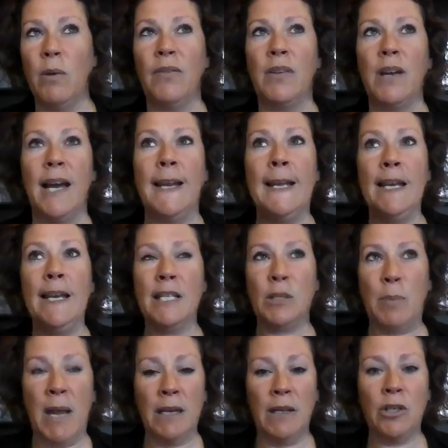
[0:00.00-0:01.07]
We've got
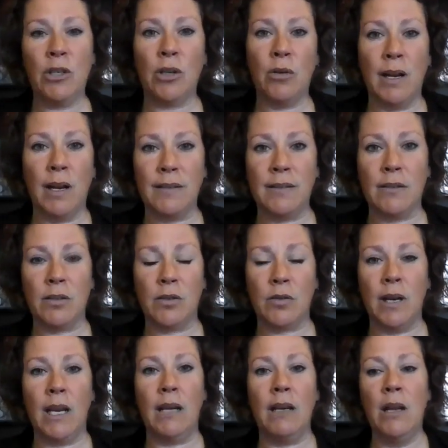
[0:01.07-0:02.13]
Spanish across the
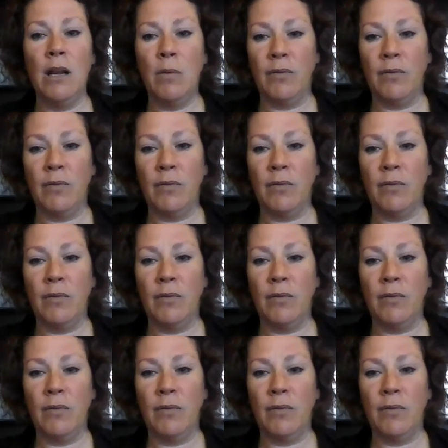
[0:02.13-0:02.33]
street.